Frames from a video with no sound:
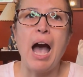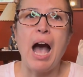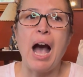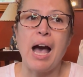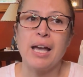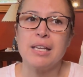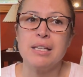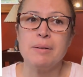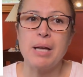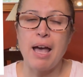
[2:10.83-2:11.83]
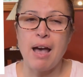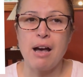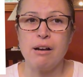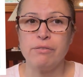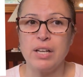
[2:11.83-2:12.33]
I
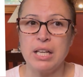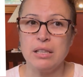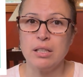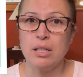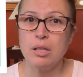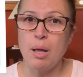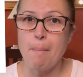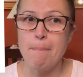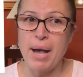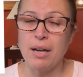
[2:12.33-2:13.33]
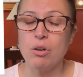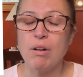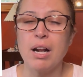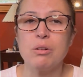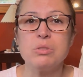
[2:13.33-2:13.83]
have a little
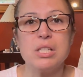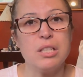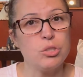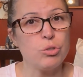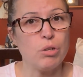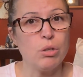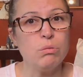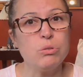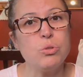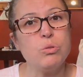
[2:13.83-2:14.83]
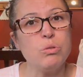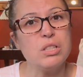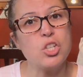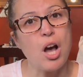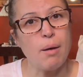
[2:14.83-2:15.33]
background intro to the
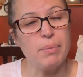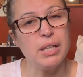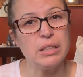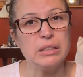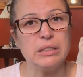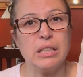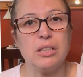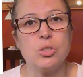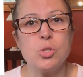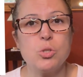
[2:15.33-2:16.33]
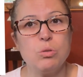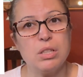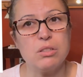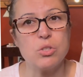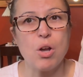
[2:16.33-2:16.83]
topic that the
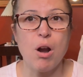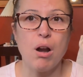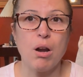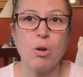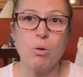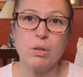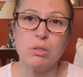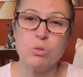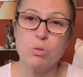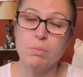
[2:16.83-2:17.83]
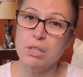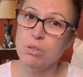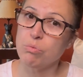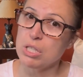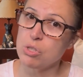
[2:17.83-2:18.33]
students are going to
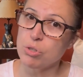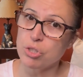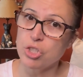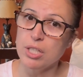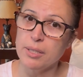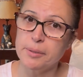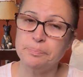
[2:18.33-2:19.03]
be researching.